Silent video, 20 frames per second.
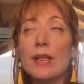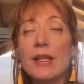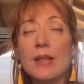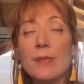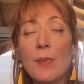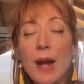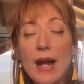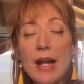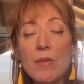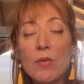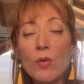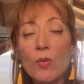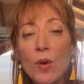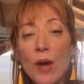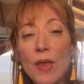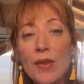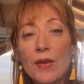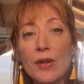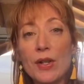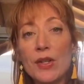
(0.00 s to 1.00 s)
debatable
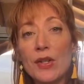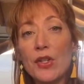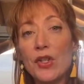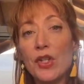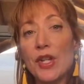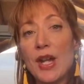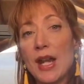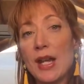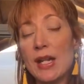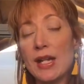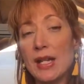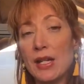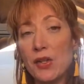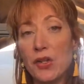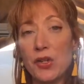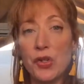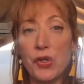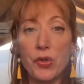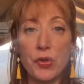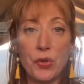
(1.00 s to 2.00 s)
whether it's a genetic
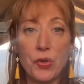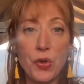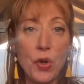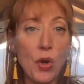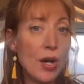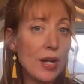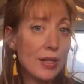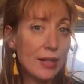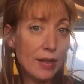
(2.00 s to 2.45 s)
condition or not.